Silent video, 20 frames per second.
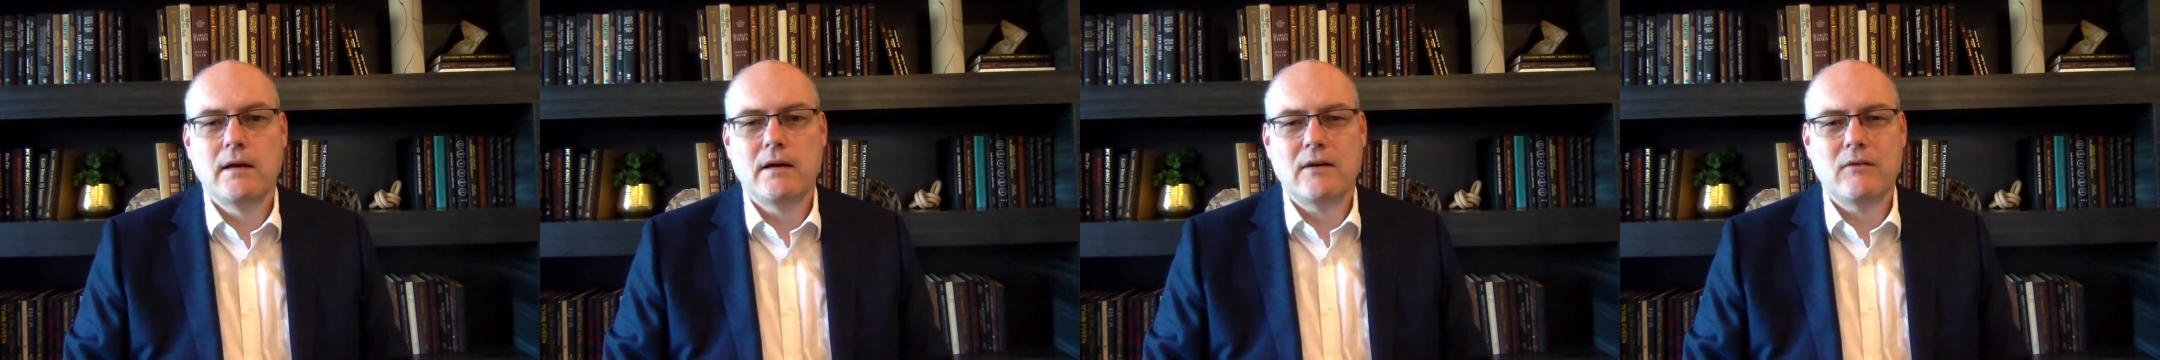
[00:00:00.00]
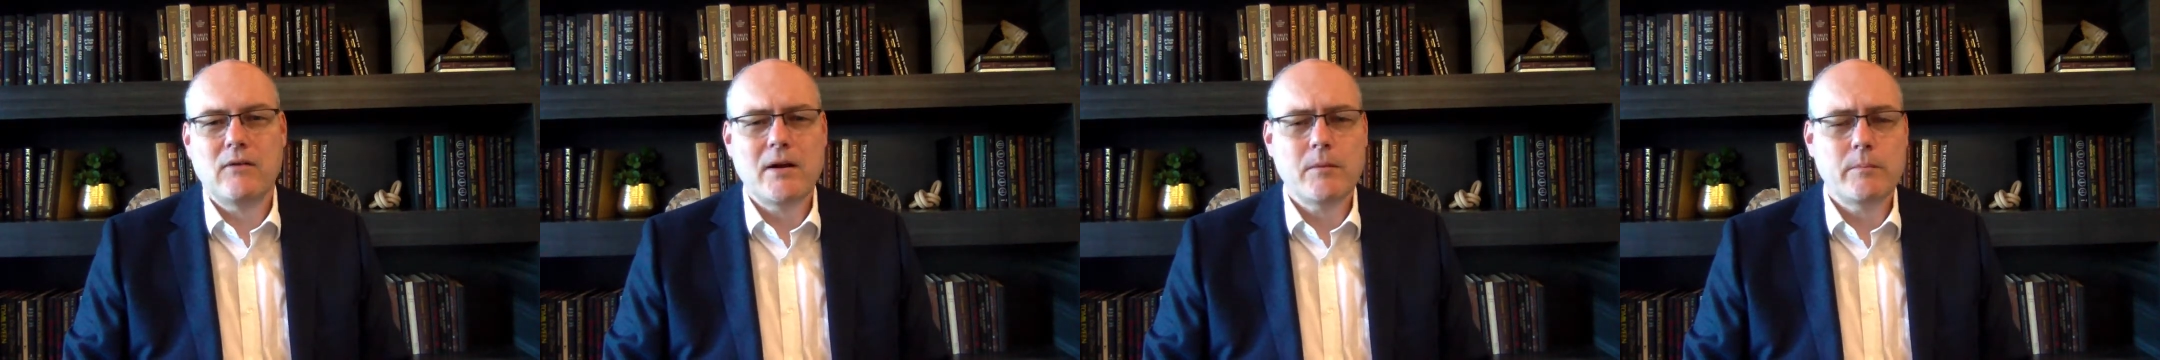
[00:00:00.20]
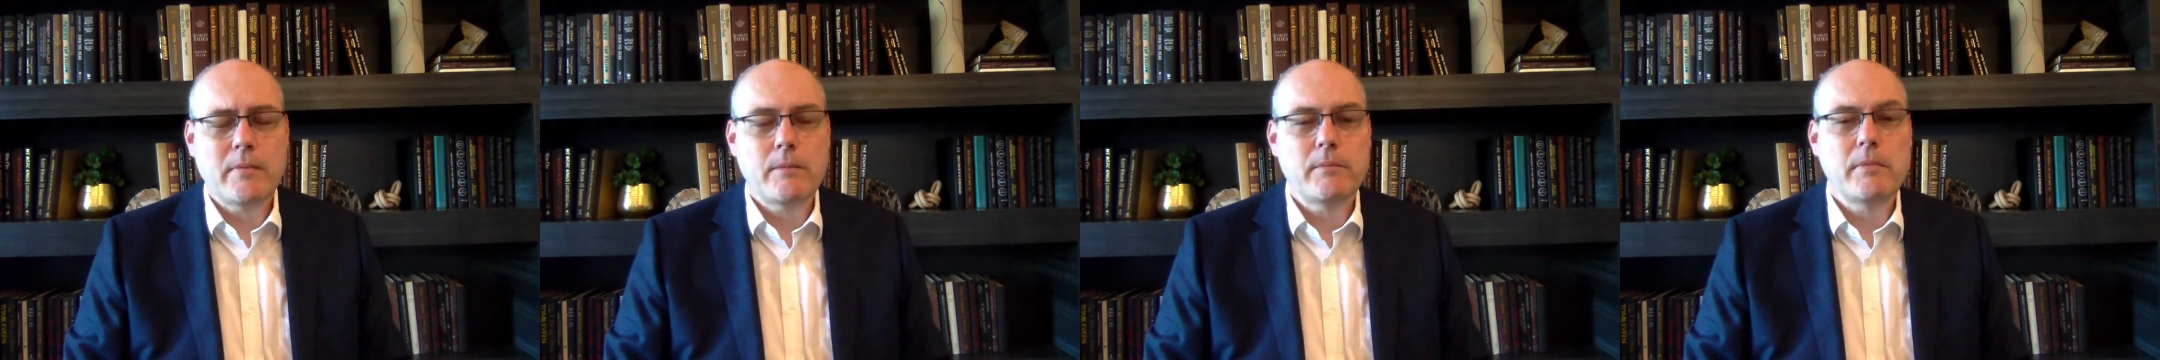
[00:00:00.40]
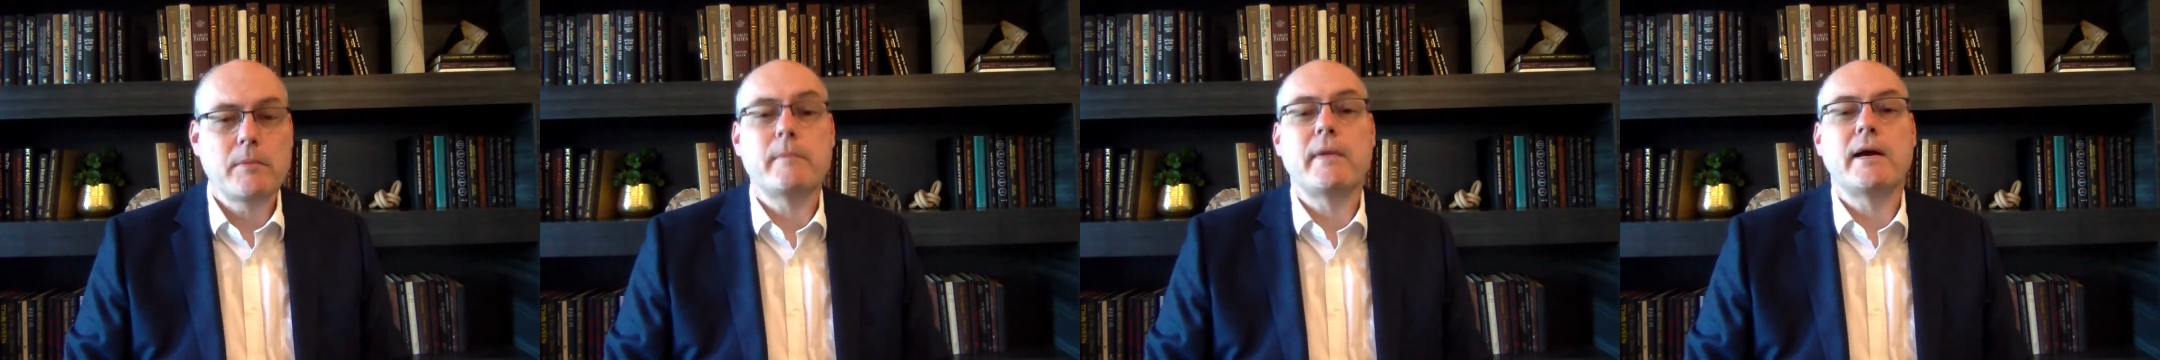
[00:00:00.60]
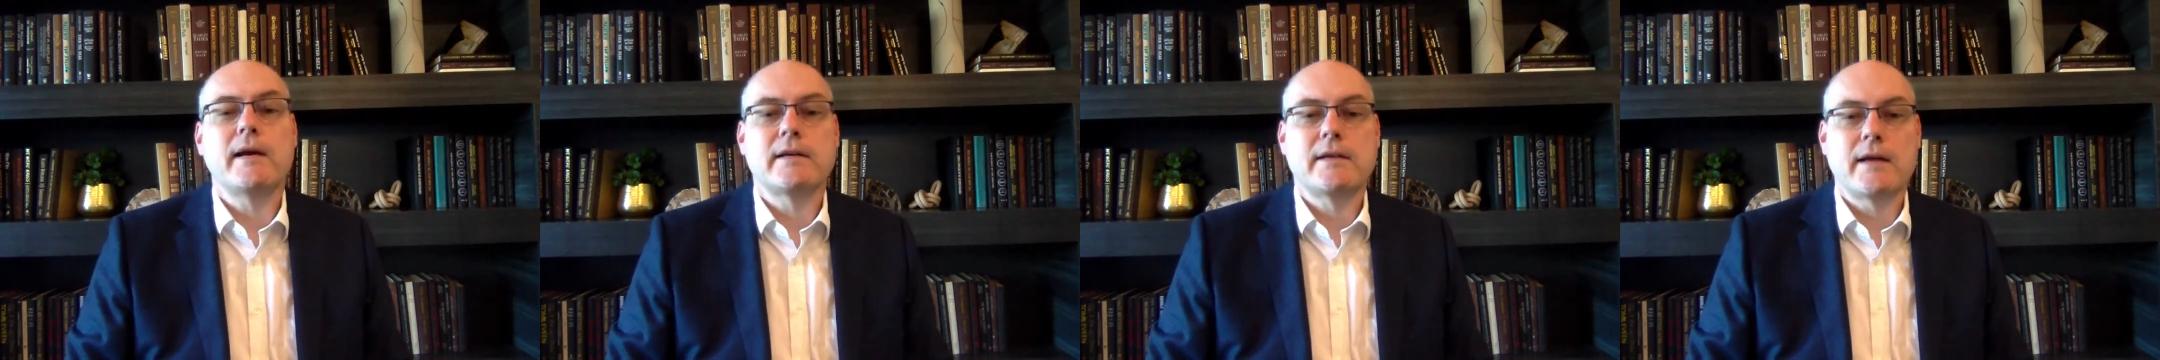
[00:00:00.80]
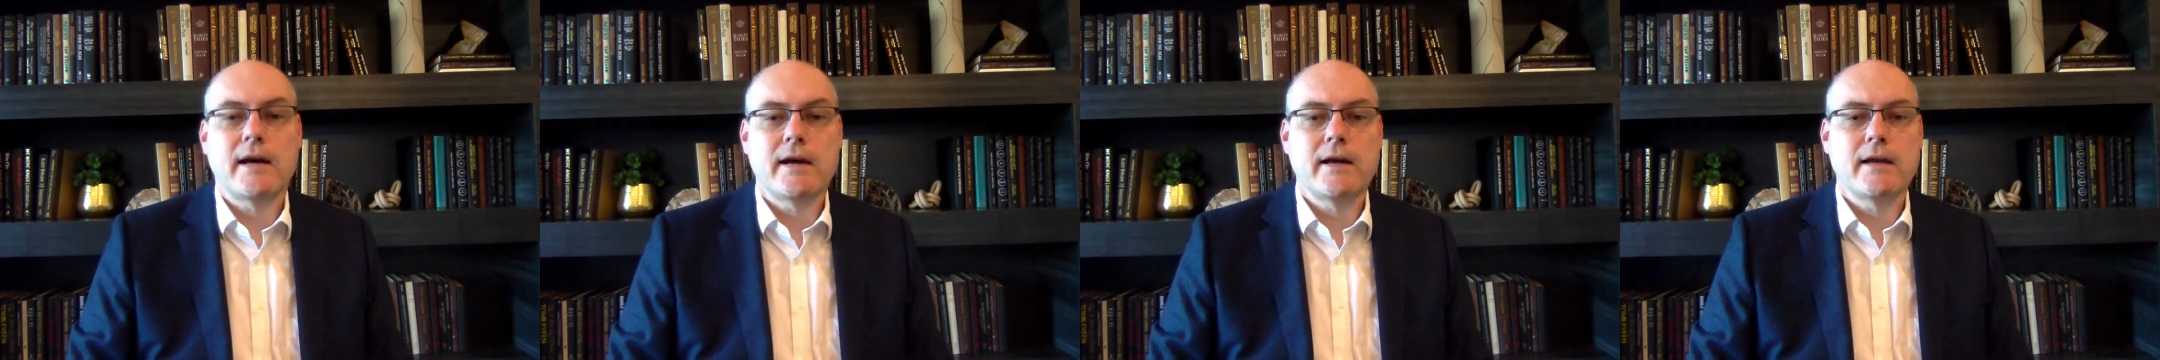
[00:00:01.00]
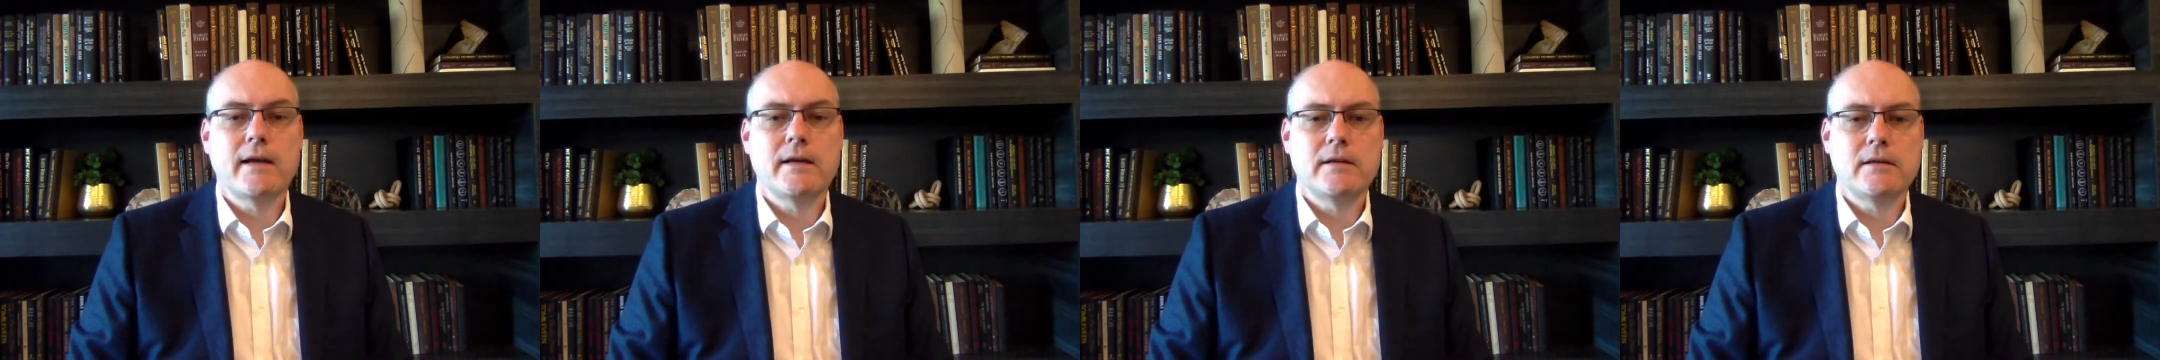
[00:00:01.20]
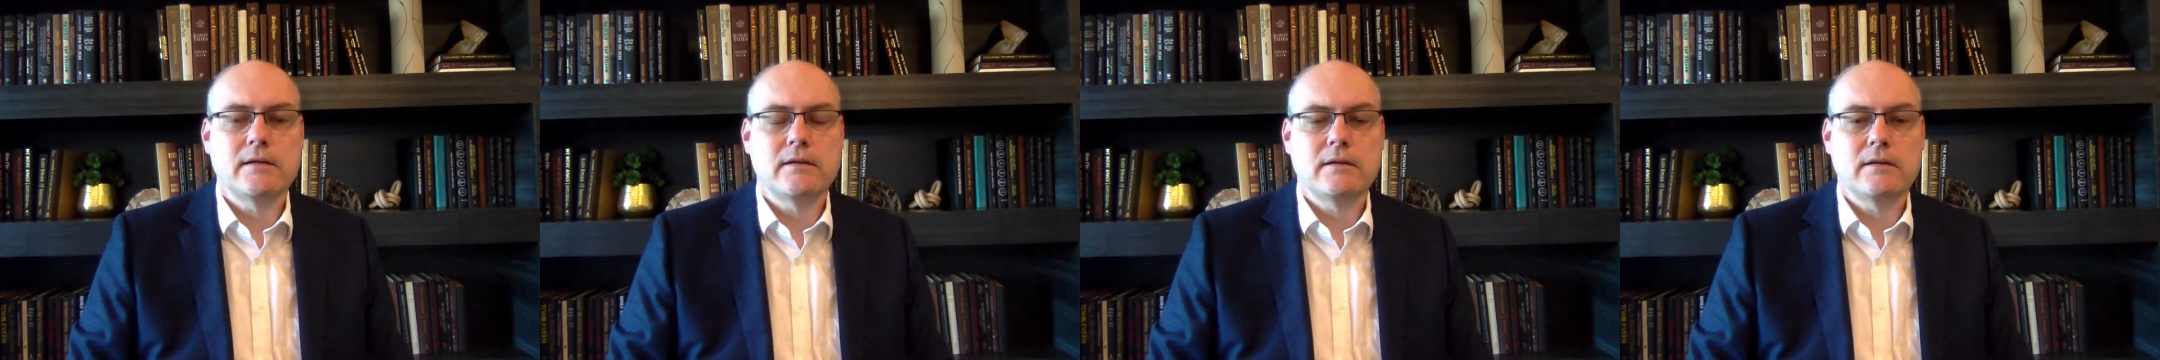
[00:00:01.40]
or maybe my
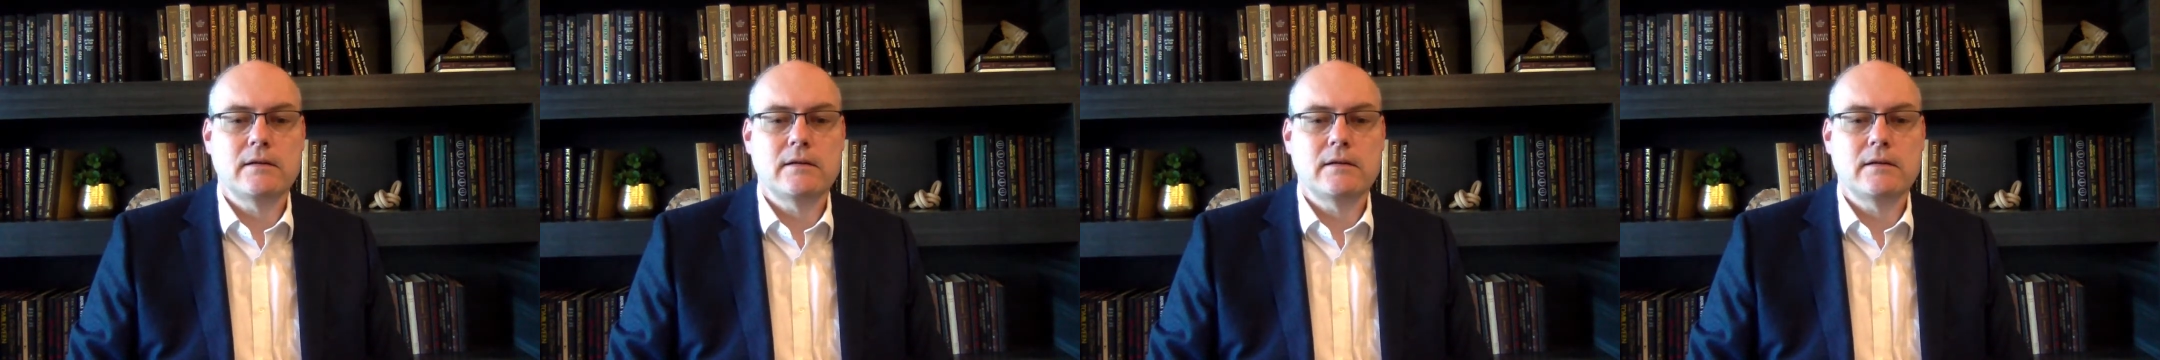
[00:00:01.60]
diet